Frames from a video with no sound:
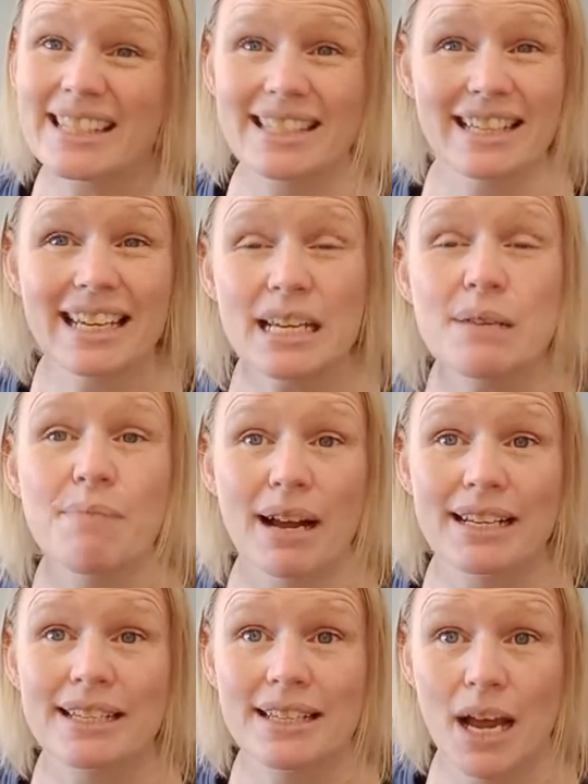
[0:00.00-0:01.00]
see
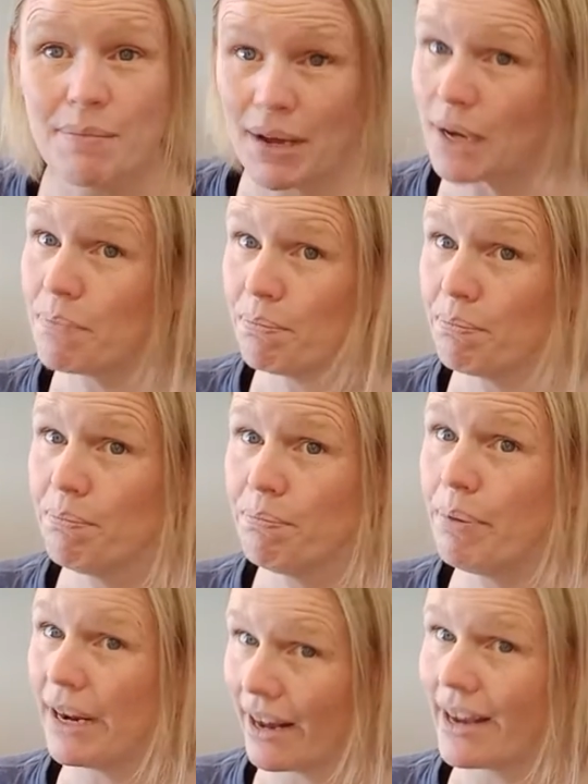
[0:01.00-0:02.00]
my stomach,
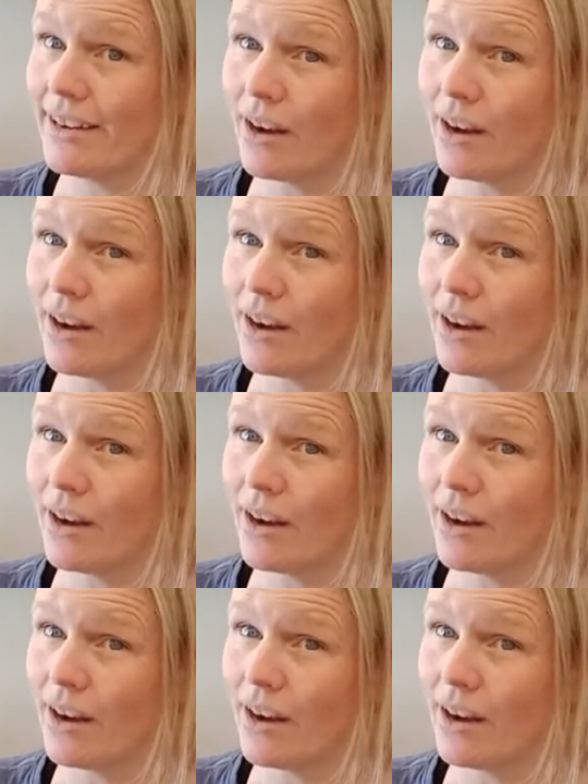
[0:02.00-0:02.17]
but I